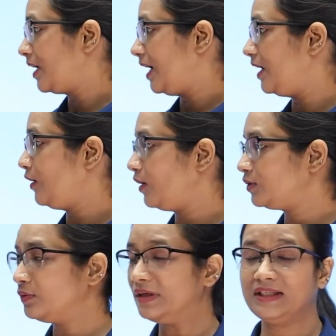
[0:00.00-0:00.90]
And
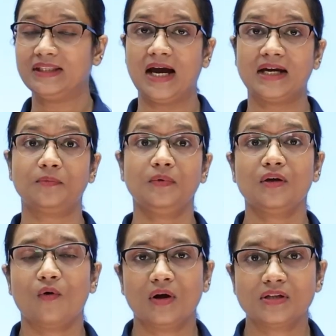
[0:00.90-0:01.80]
not only that,
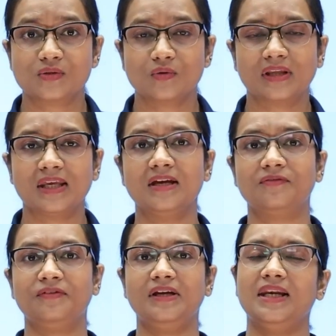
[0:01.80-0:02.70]
we also
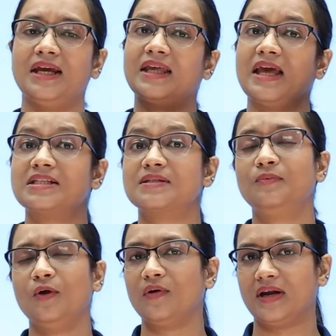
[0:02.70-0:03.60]
feel like
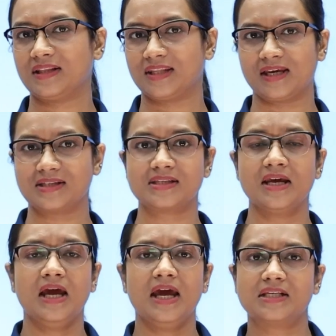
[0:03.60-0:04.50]
exploring things.
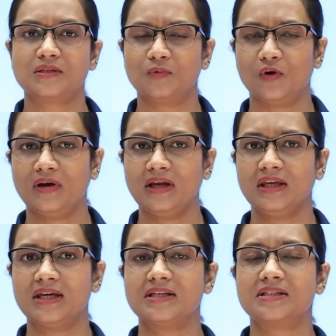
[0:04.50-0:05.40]
Exploring
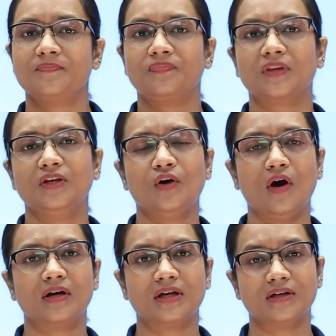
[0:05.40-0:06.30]
is
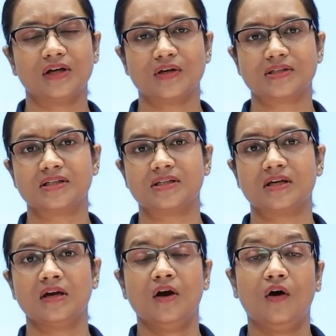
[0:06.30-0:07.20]
your
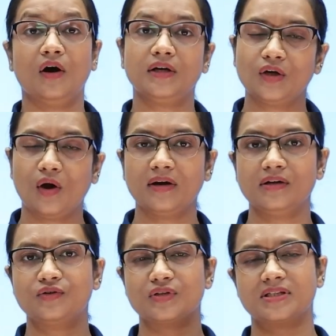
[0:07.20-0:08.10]
curiosity or your
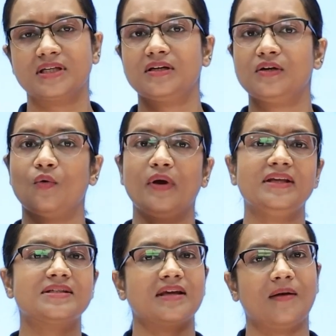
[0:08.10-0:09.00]
interest in
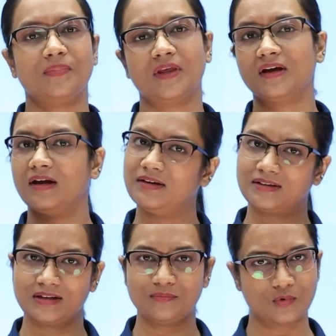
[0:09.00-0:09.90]
knowing something a
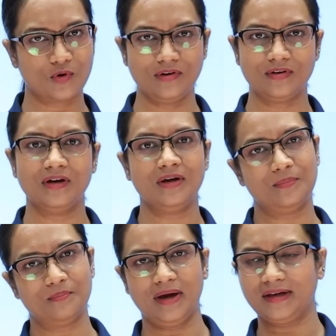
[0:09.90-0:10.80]
little more
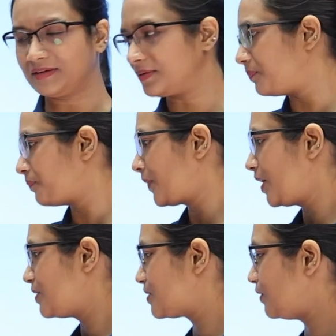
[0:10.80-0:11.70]
better.
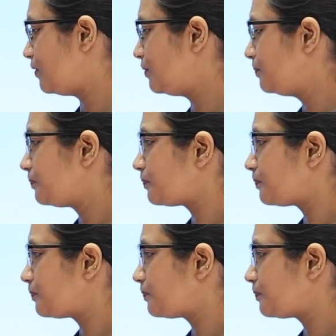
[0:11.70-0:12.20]
So